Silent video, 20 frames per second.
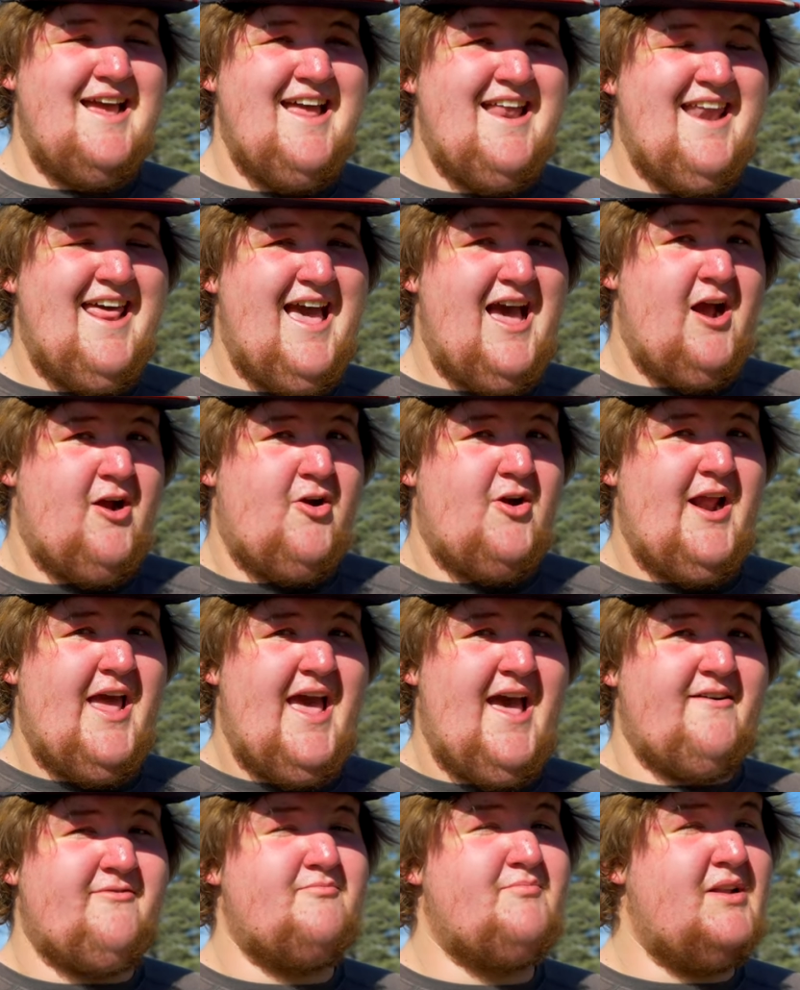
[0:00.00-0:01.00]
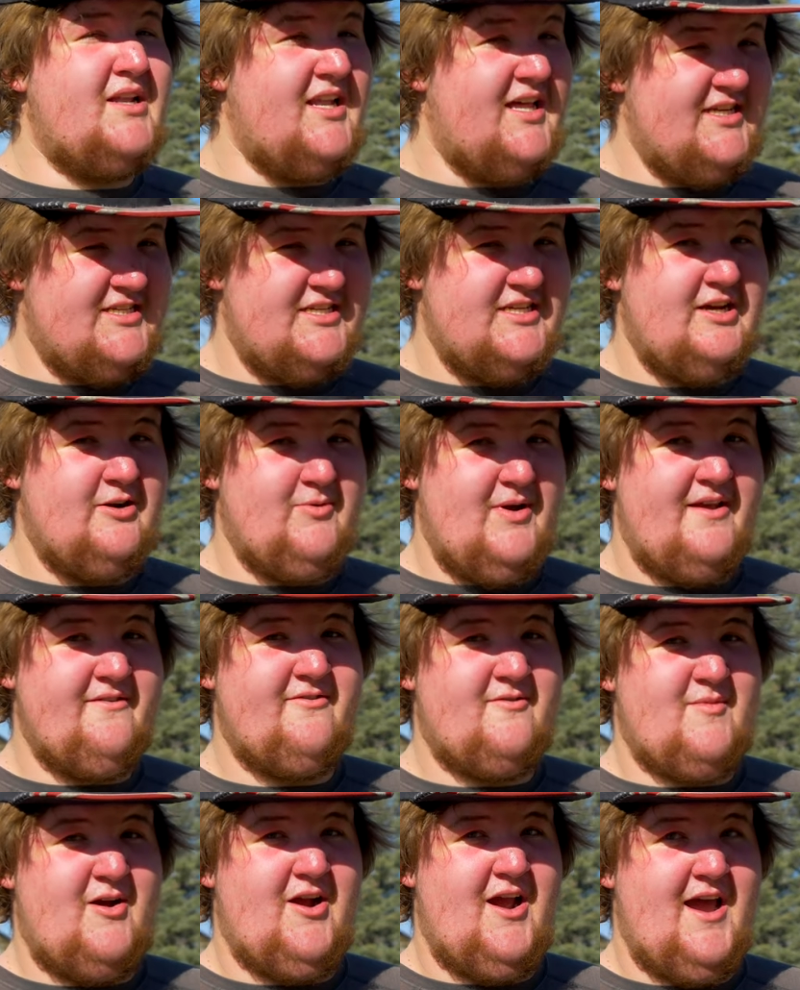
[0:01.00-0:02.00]
an hour and a half plus away
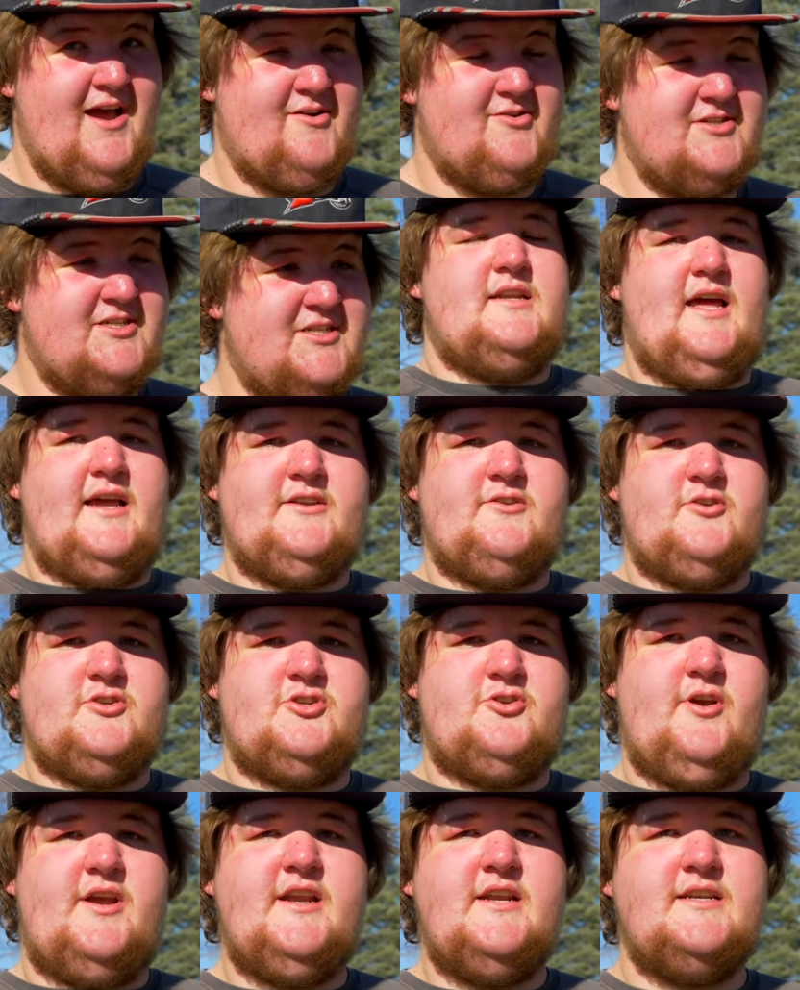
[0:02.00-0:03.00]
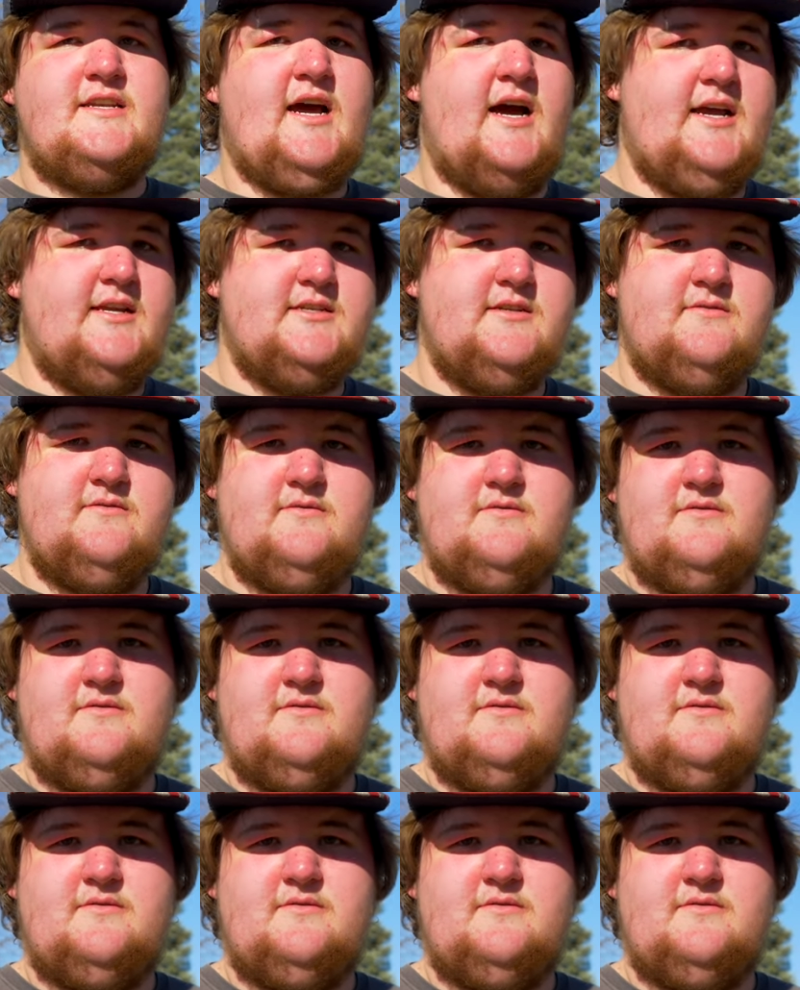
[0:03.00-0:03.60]
from our house. Light turns green, dies.